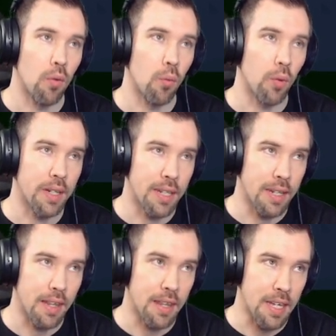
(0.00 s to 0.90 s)

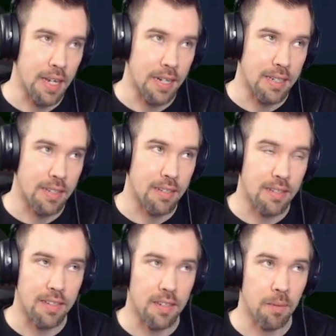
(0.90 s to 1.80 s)
when the
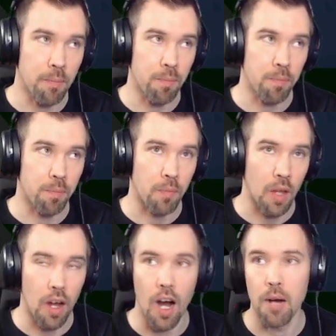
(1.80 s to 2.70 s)
system
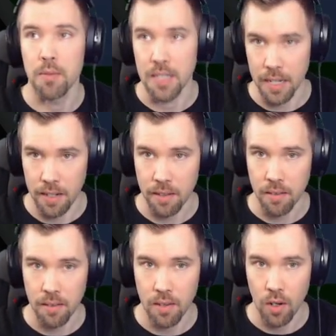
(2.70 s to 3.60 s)

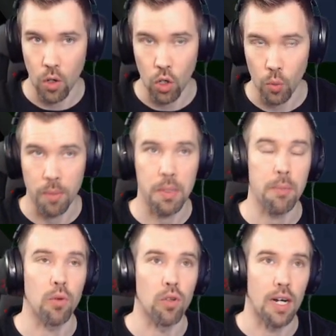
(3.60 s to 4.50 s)
updated or when
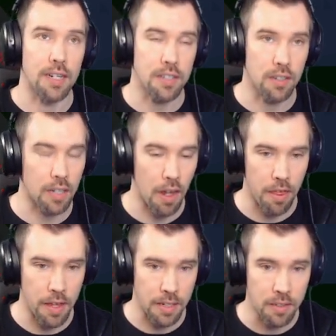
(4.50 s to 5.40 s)
people lost a lot
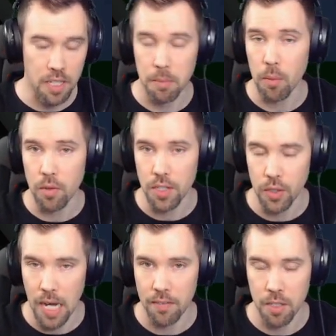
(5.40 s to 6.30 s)
of things, some people
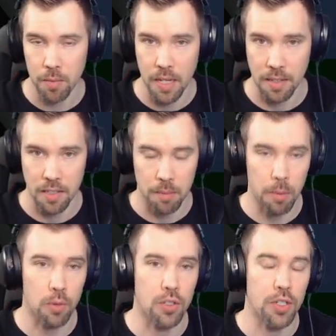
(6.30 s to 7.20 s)
still have some things. Some
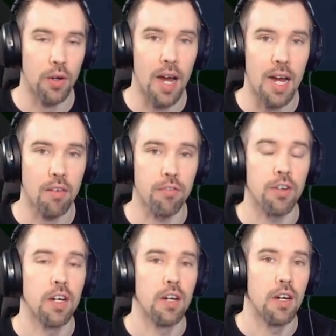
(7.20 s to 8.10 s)
people still have
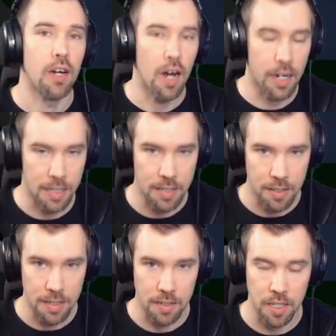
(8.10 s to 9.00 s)
onion
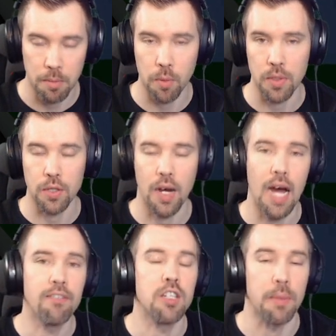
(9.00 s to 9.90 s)
seeds. Some people still
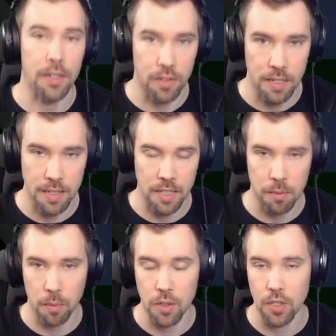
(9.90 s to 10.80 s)
have tomato seeds.
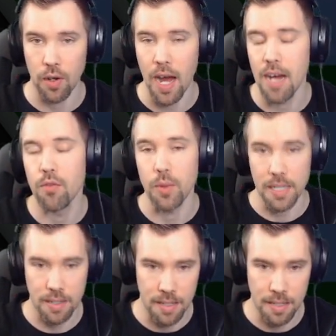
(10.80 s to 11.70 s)
Some people still have
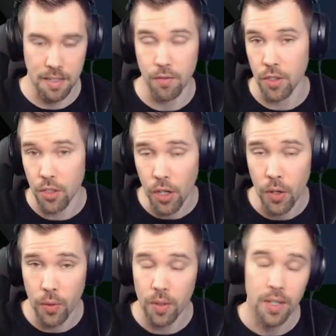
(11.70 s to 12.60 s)
wheat seeds. If you
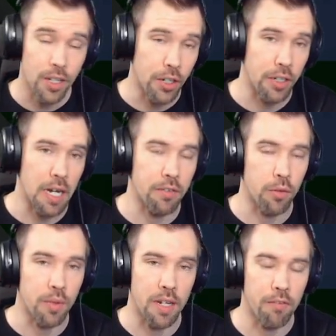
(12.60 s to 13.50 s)
don't, you're going to have
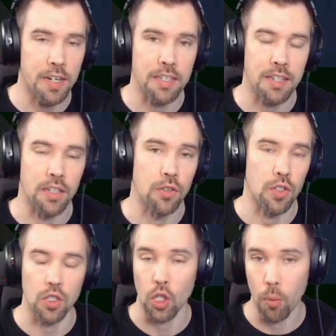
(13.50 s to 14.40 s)
to reinvest in
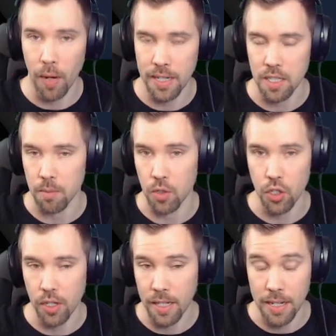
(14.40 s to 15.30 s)
those and go buy some
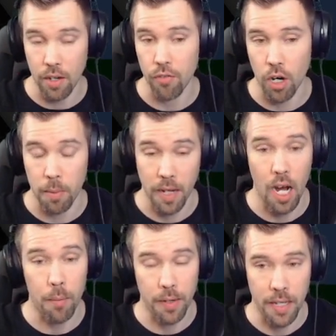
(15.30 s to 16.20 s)
so you can get your farming
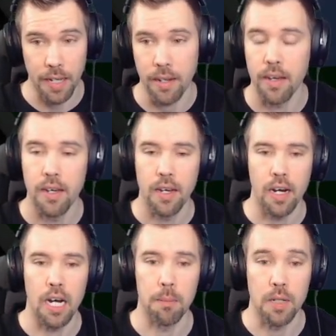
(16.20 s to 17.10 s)
up again.
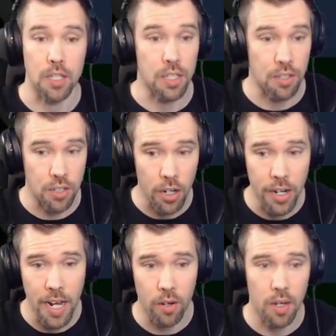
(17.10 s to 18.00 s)
But to
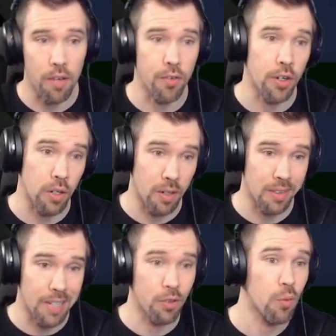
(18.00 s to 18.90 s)
start out, if you're
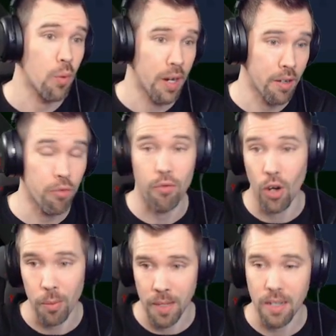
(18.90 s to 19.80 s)
level 1
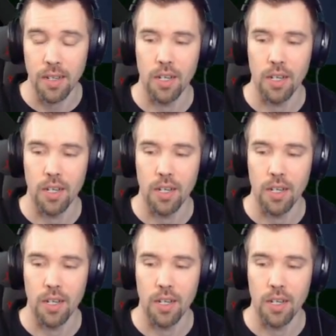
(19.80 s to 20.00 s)
farming,